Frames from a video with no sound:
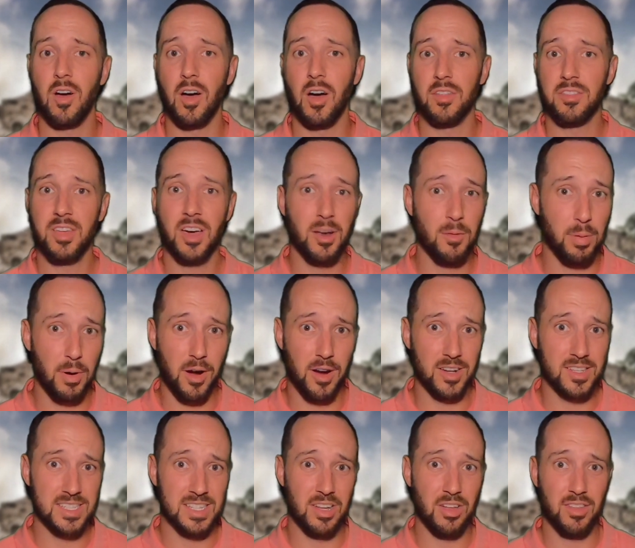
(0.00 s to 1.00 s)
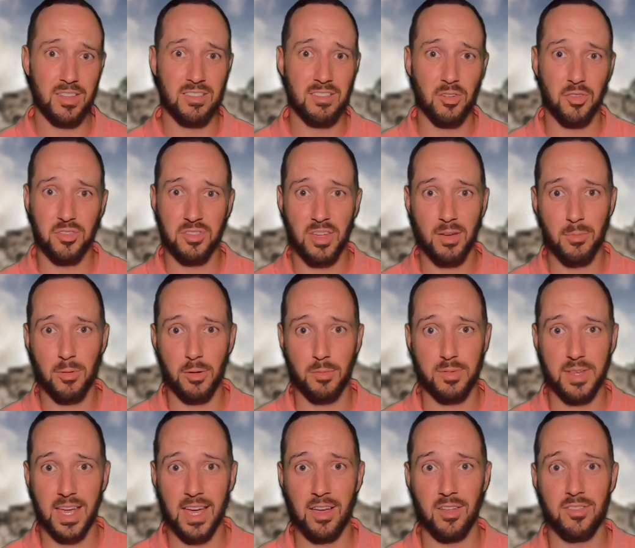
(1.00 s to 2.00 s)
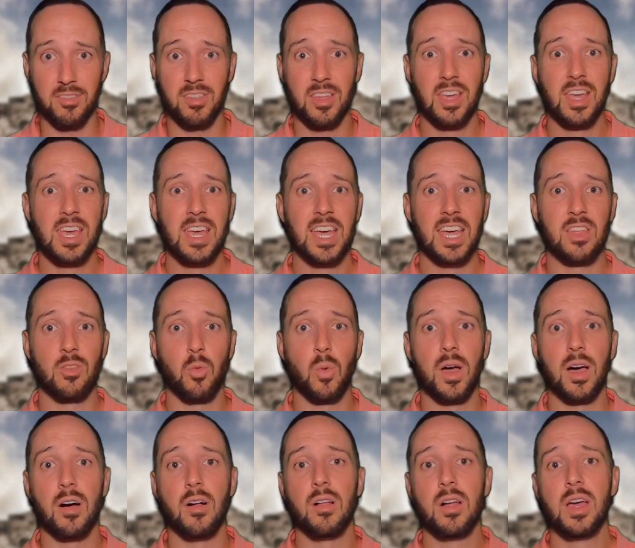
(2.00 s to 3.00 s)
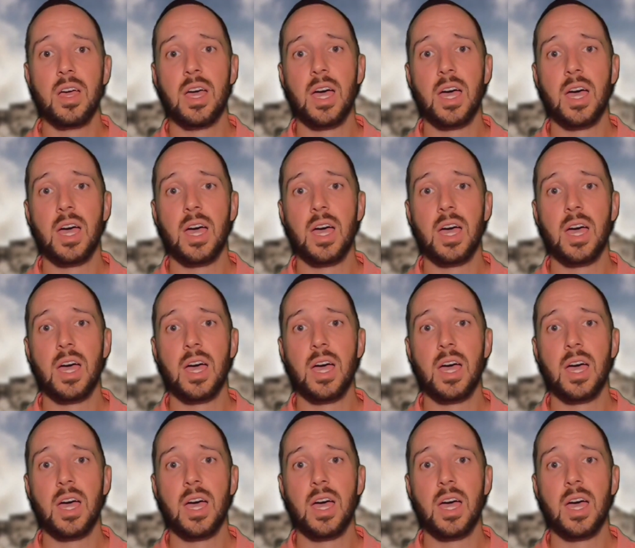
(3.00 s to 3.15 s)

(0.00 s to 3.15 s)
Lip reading: a ton of parks in all these little suburb towns as well.